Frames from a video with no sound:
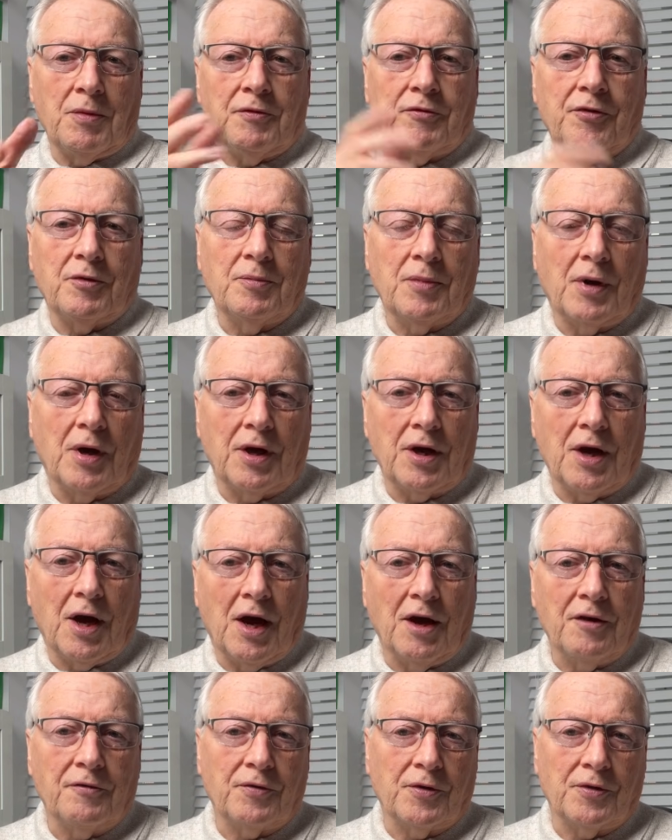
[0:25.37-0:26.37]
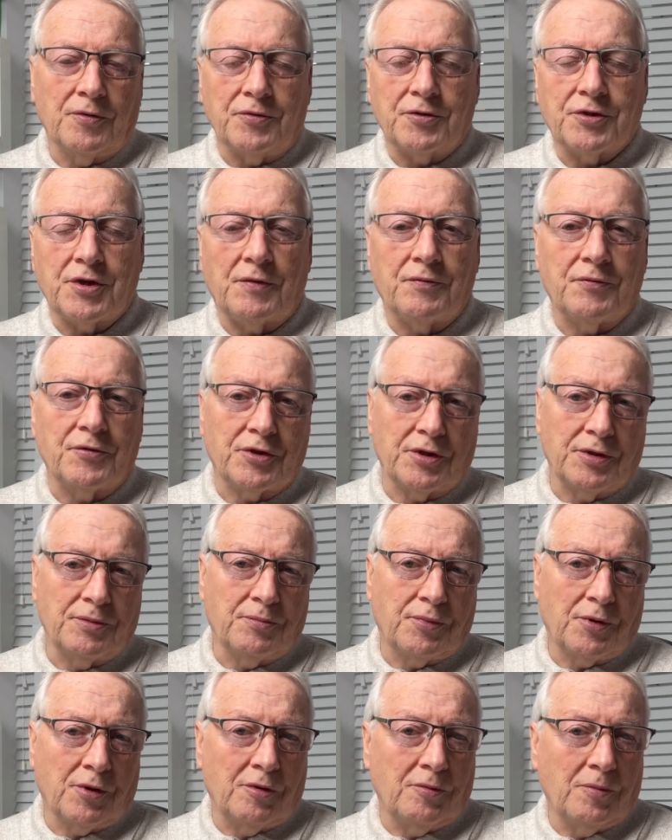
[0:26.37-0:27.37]
from my iPhone 17
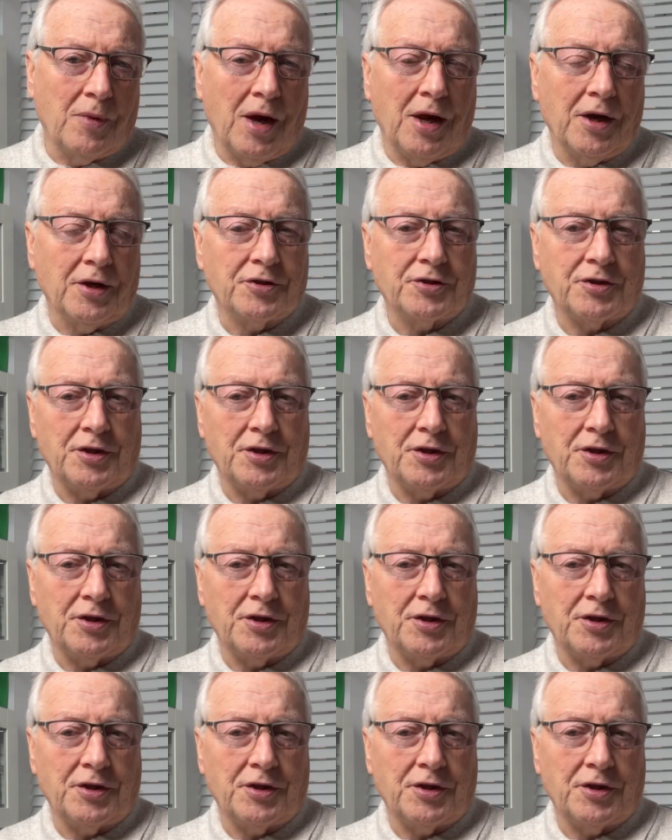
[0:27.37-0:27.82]
Pro Max,